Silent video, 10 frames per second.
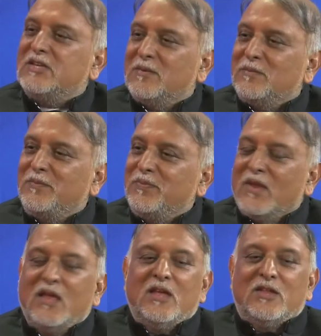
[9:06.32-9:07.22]
him,
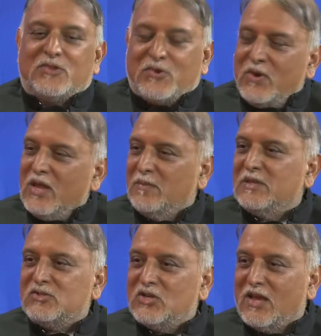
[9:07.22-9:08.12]
threw him
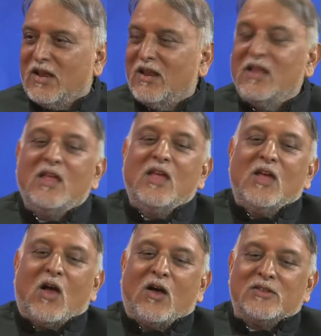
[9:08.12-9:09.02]
in jail
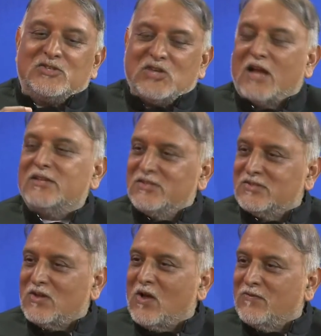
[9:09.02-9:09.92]
on
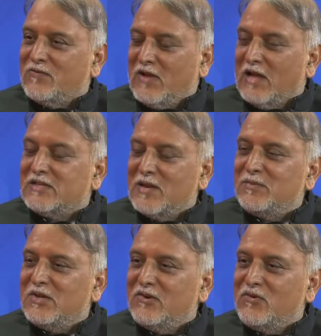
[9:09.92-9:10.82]
charges of
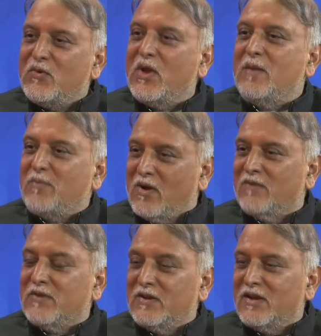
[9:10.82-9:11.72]
attempted rape
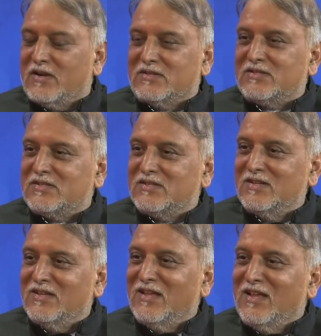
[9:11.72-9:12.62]
of a nurse.
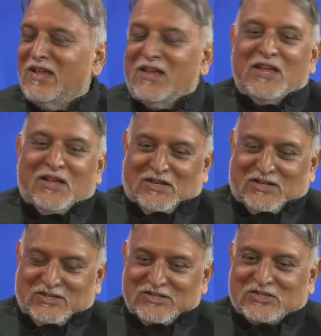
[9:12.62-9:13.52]

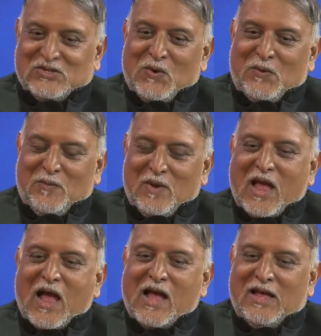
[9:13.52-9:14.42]
So
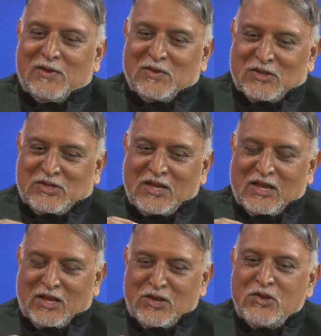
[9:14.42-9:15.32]

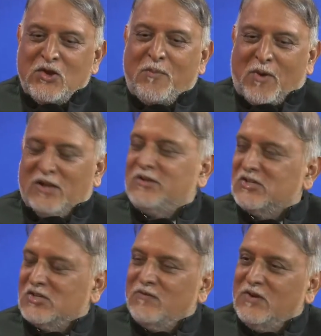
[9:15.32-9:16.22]
no
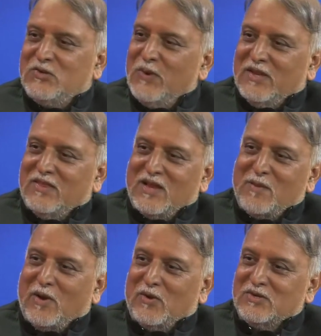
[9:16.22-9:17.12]
politician will do anything
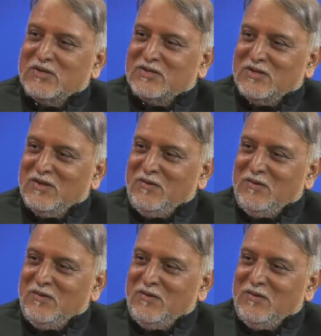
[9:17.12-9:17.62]
about it